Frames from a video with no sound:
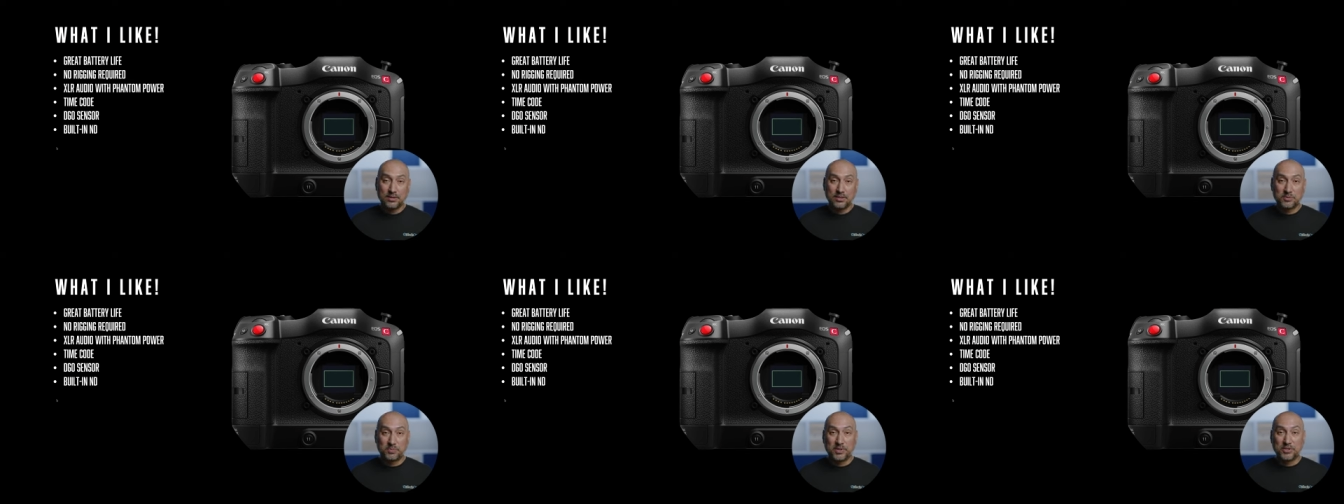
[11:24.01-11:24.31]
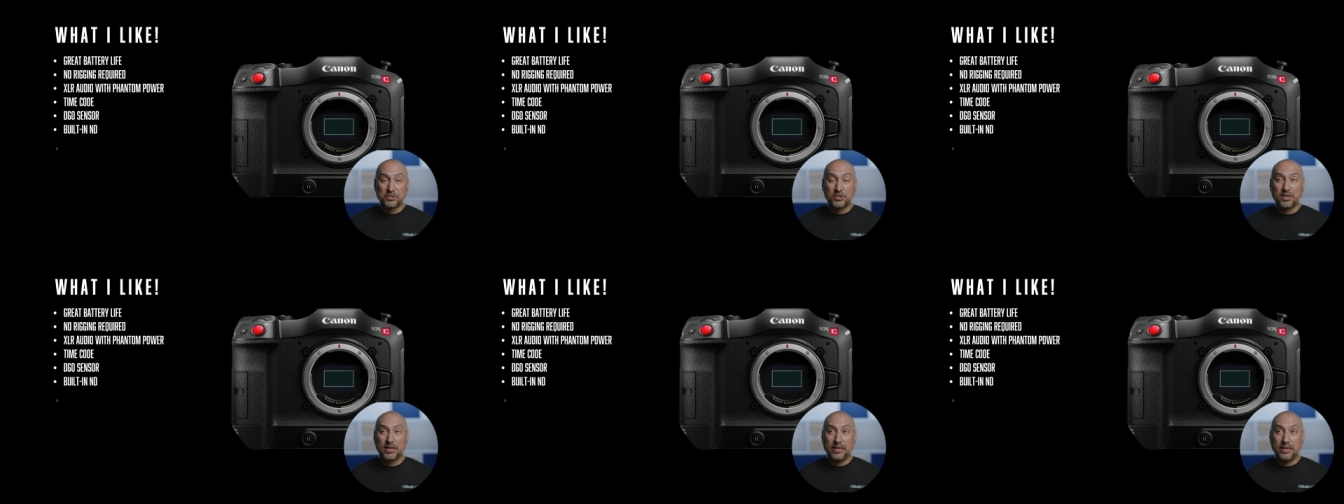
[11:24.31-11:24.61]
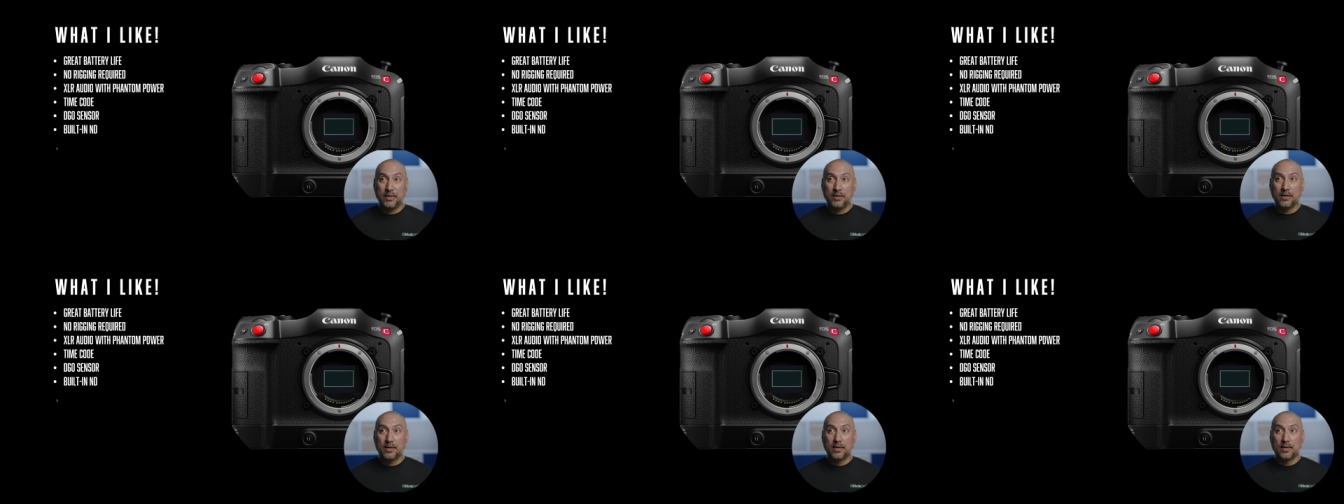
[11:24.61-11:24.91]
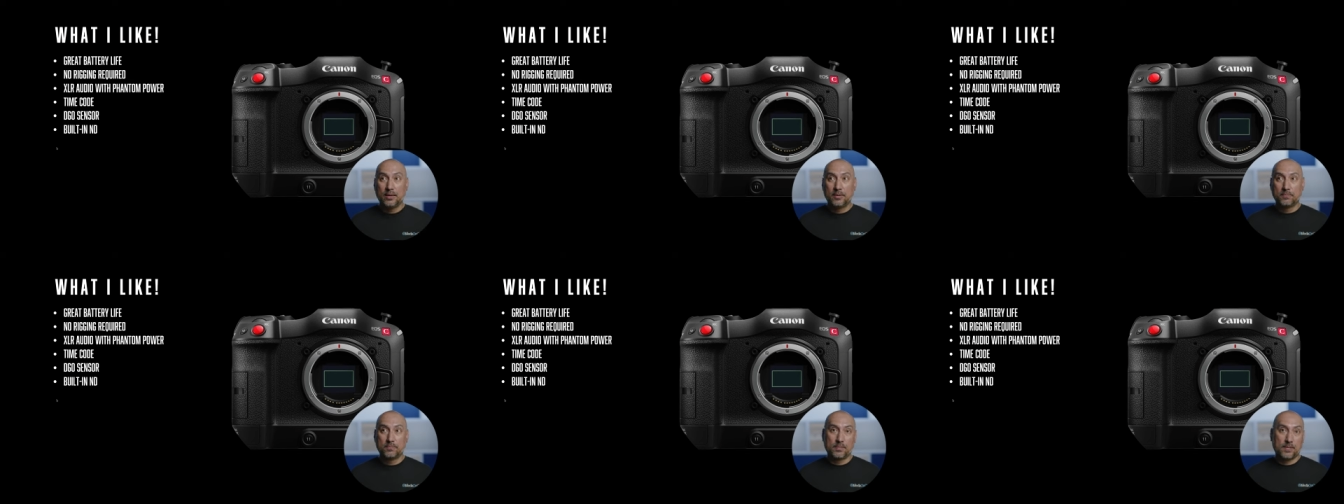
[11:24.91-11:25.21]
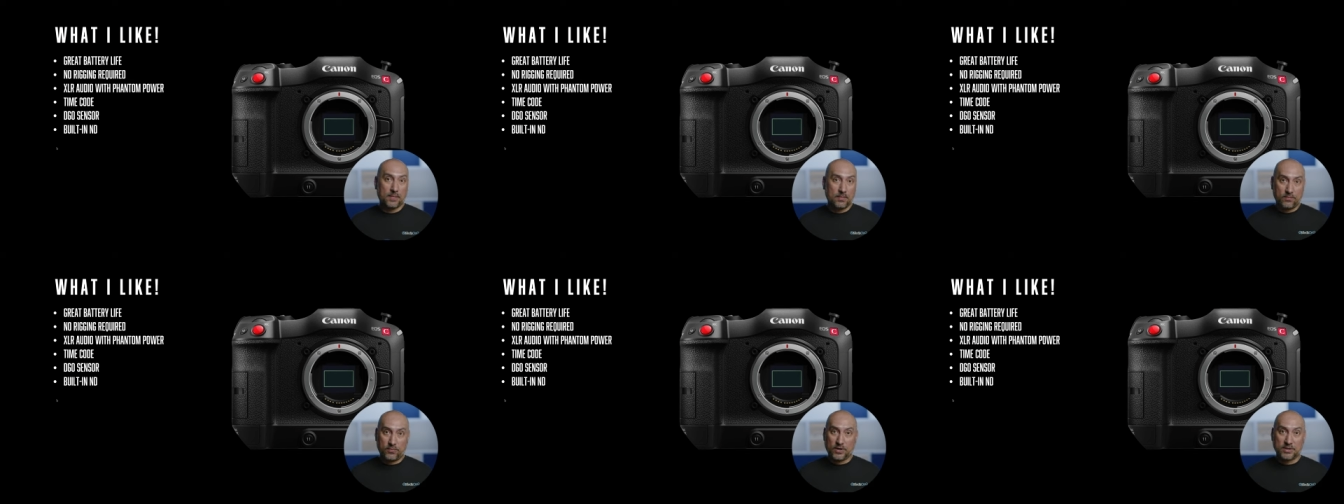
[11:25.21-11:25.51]
especially,
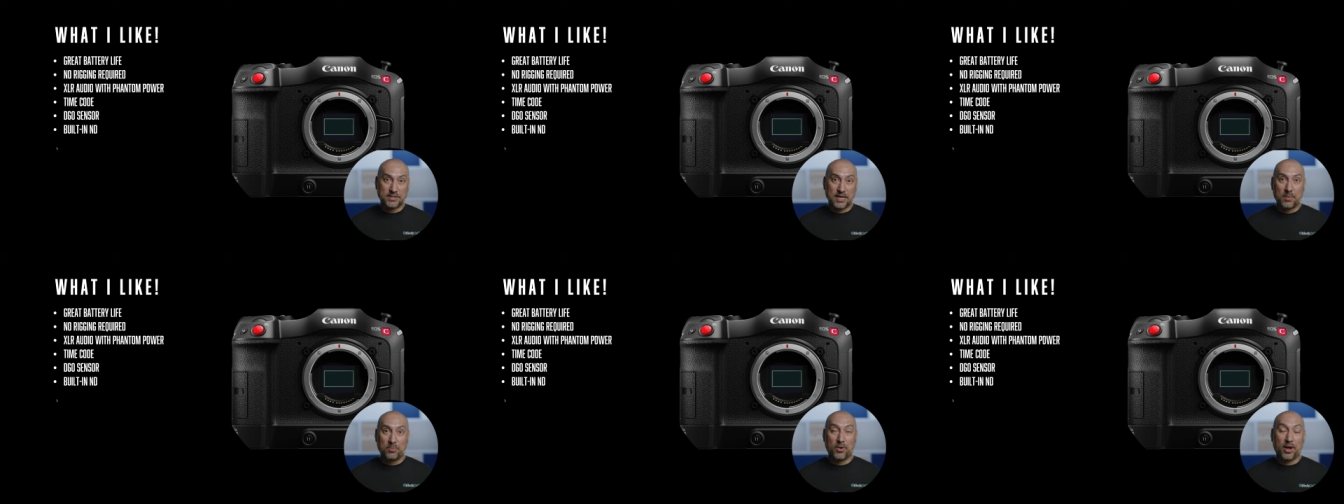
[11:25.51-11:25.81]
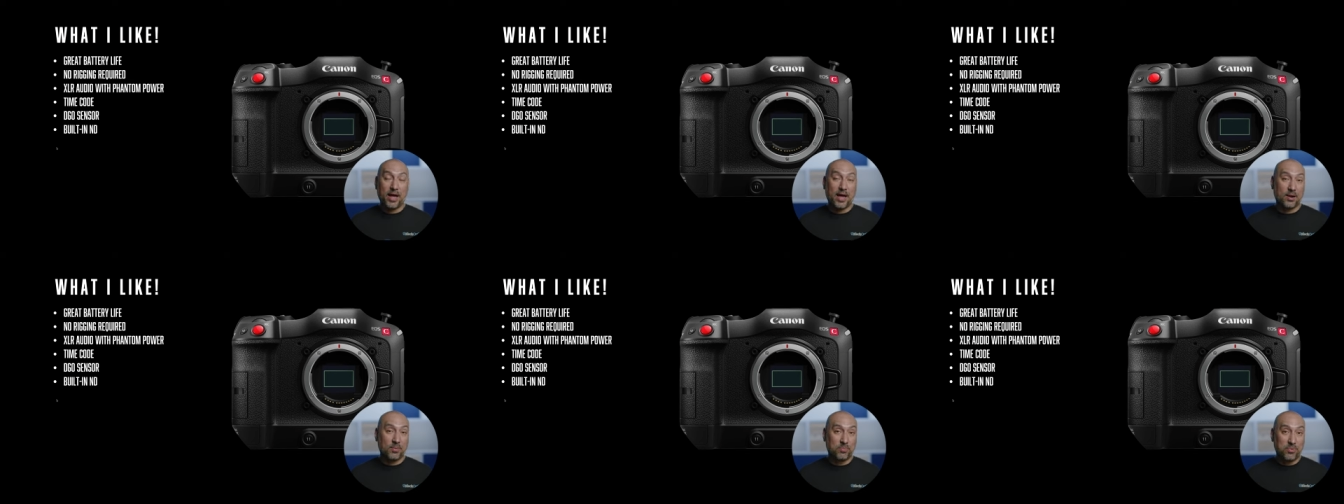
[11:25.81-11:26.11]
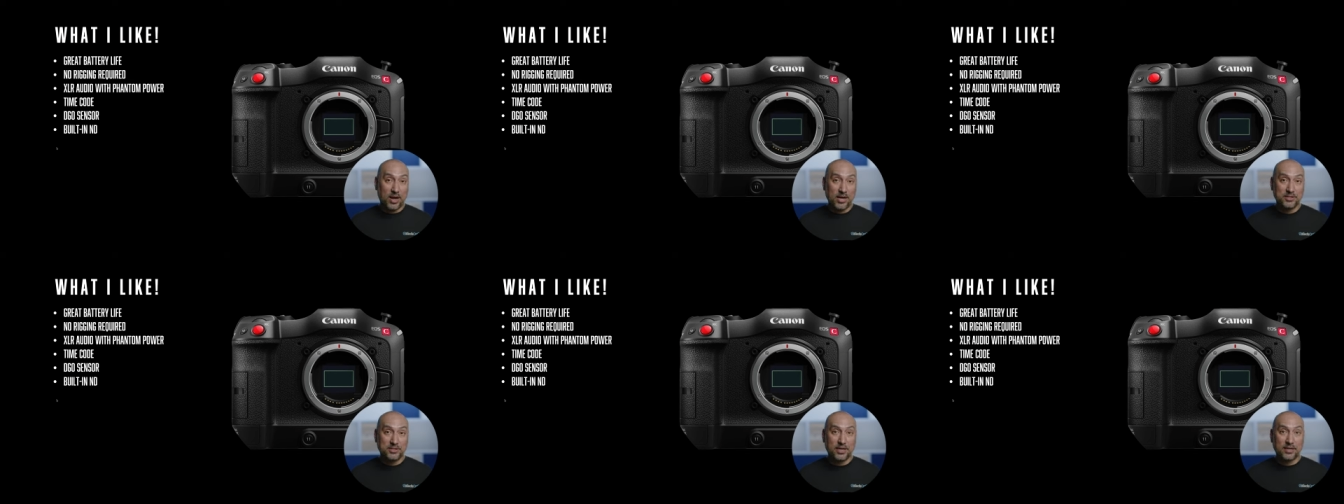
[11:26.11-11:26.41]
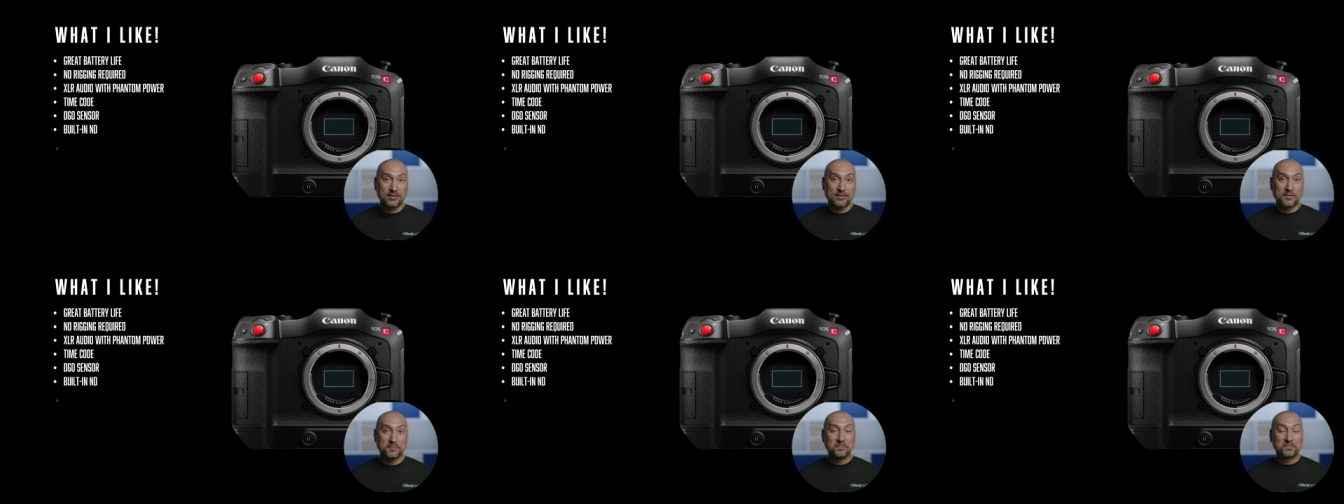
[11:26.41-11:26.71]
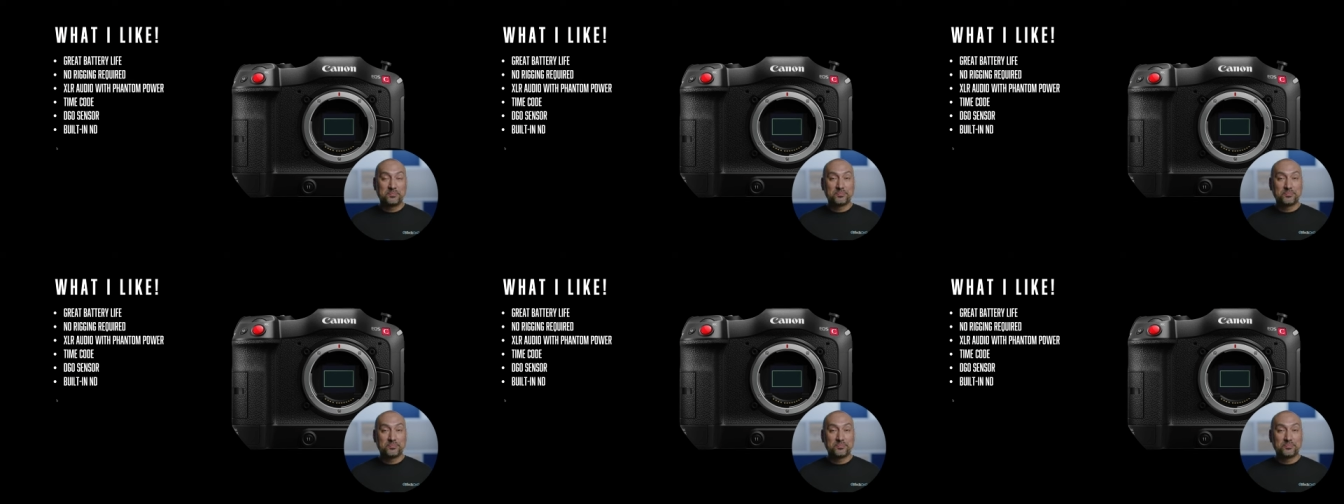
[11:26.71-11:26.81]
for example, I had a project